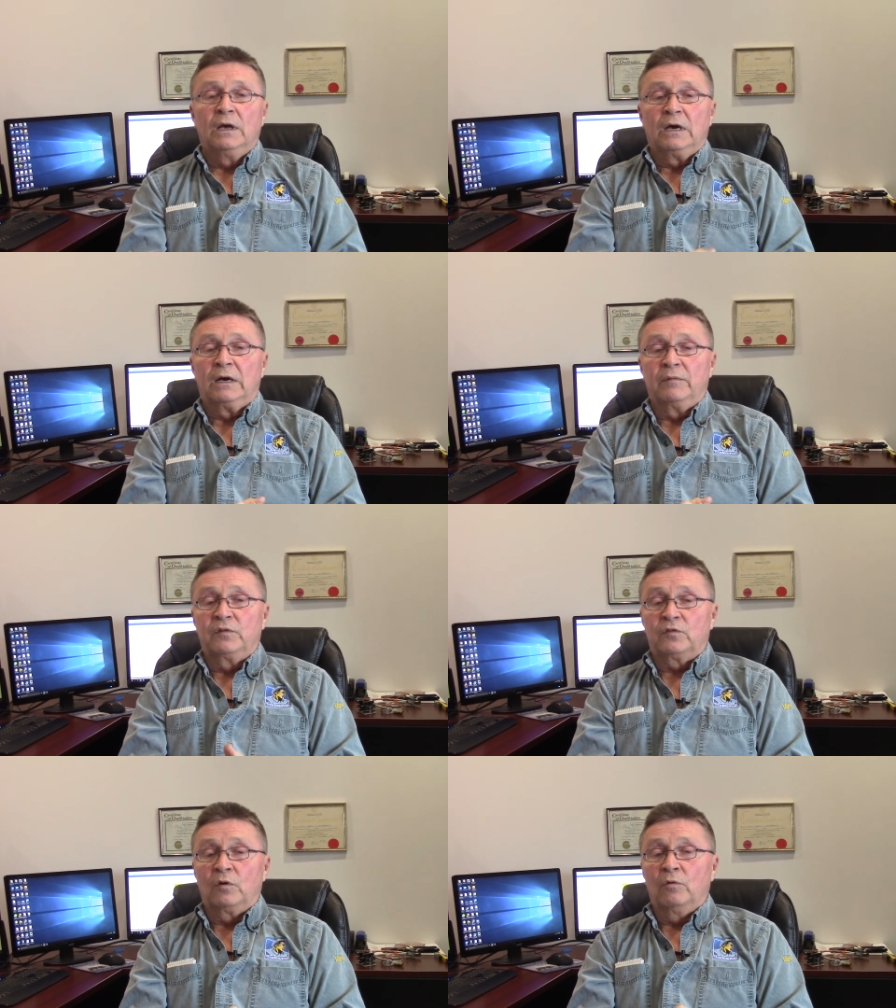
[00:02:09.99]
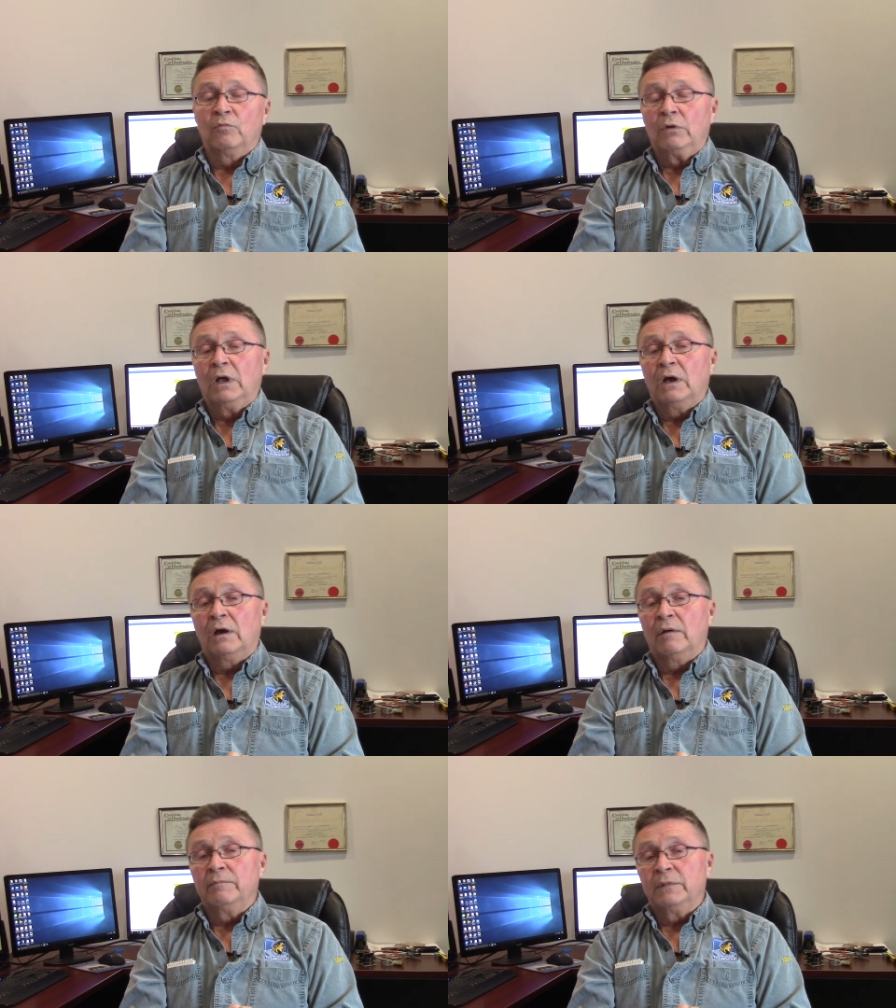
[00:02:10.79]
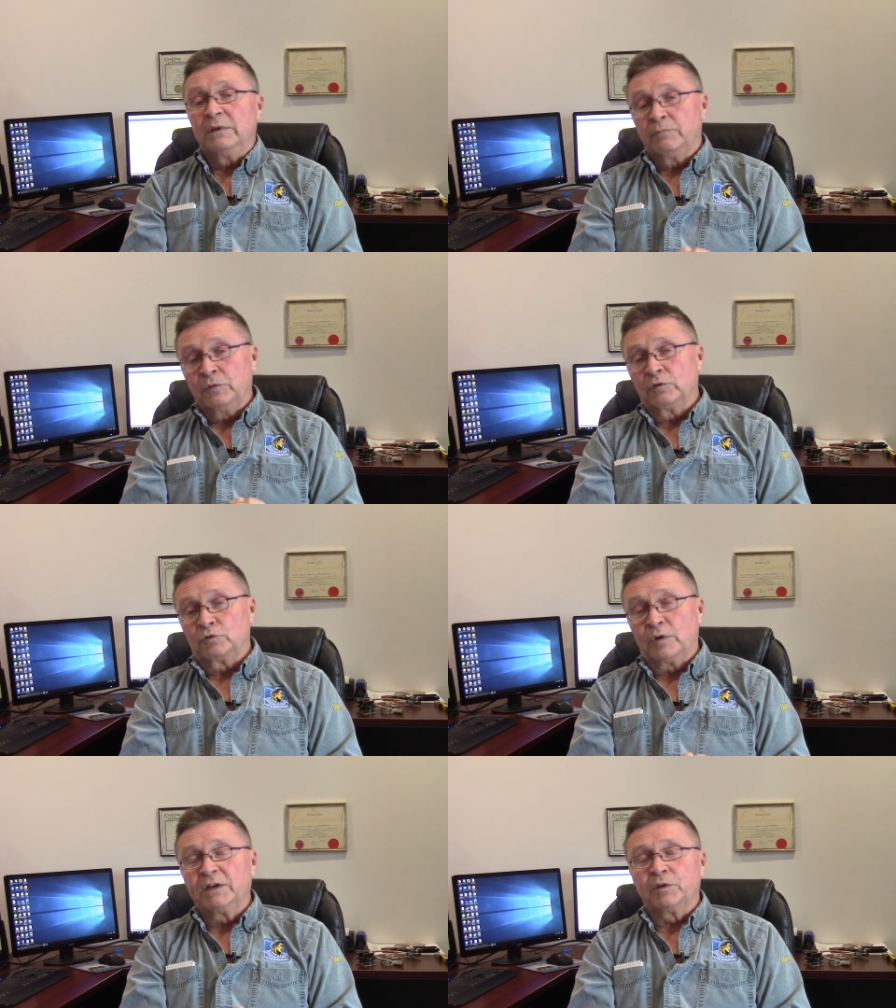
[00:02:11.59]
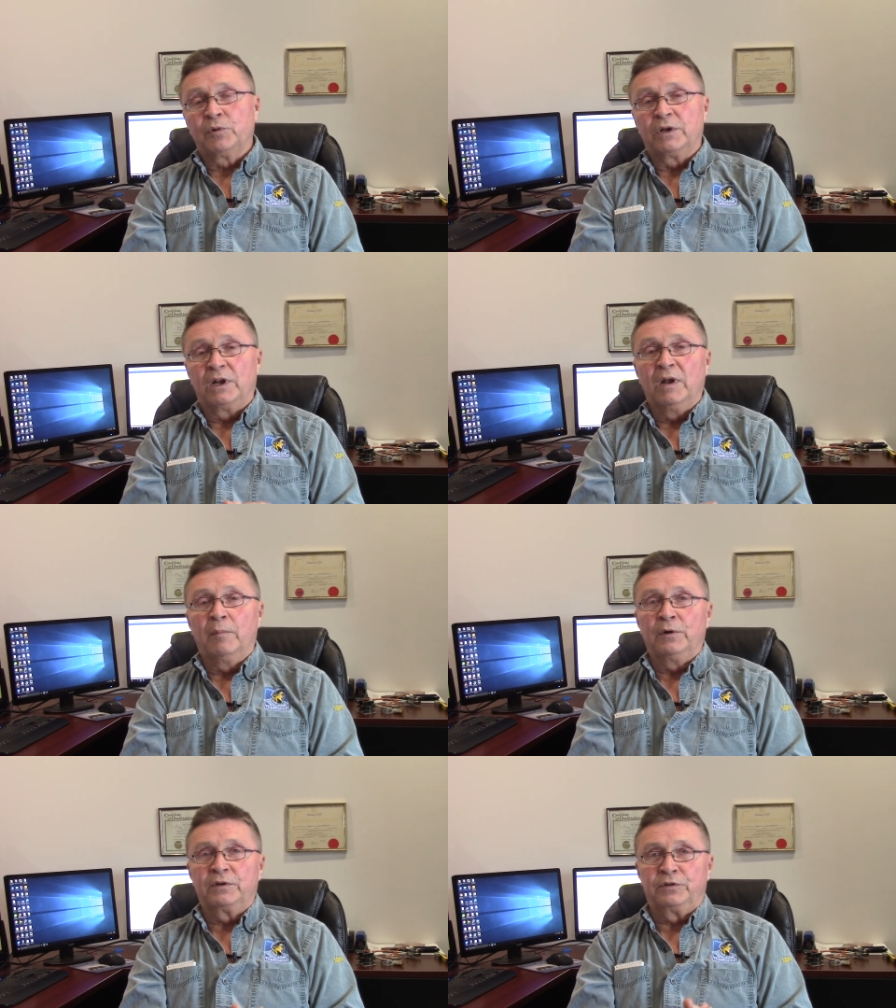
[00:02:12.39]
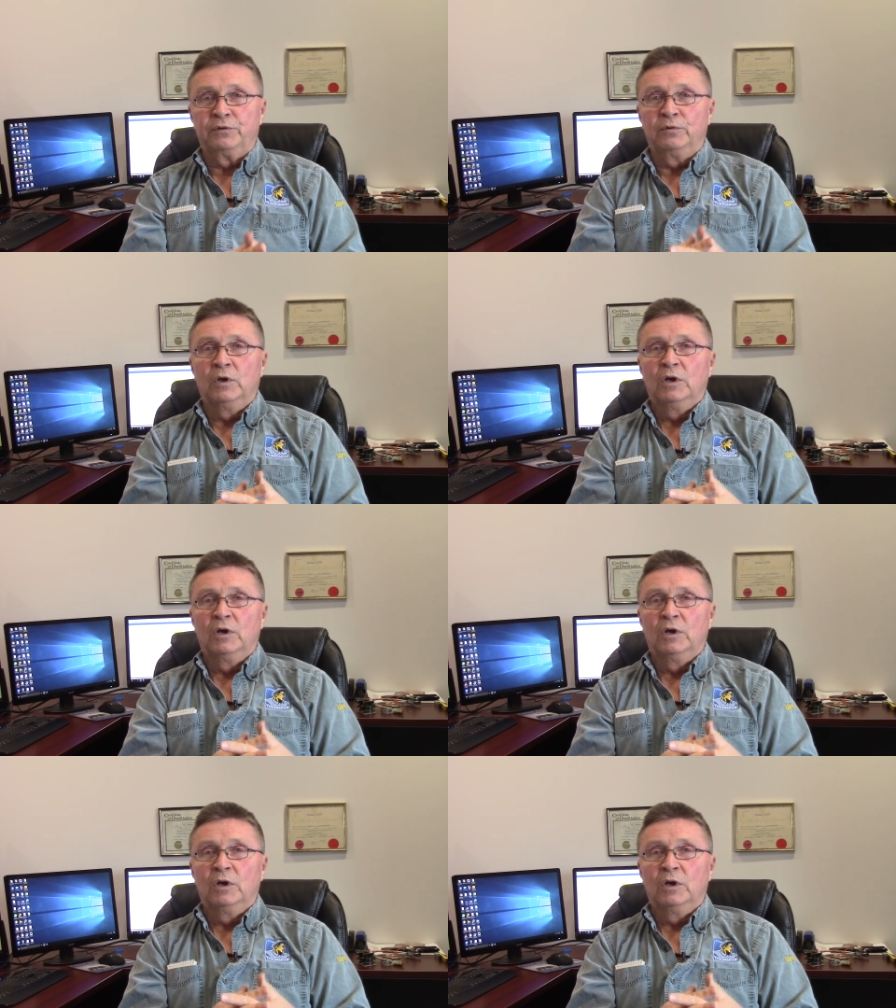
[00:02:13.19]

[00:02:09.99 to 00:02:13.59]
Um, so, um, you know, trying to put a number to